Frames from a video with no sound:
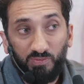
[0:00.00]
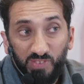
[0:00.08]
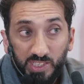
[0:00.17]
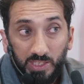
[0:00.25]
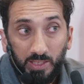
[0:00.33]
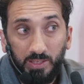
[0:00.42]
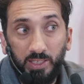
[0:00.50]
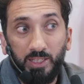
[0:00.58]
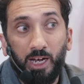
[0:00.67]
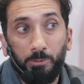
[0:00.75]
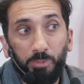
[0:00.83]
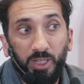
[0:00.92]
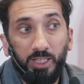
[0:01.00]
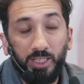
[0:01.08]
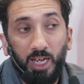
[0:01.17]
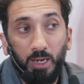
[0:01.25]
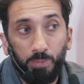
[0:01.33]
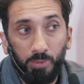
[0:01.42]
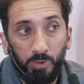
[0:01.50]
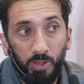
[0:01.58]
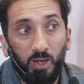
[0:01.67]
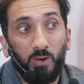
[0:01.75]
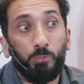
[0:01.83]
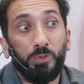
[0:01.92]
physically not being capable
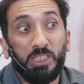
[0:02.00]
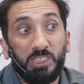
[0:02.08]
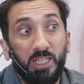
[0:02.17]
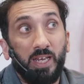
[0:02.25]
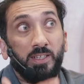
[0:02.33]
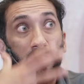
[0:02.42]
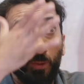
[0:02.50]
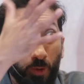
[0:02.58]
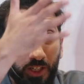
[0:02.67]
of withstanding what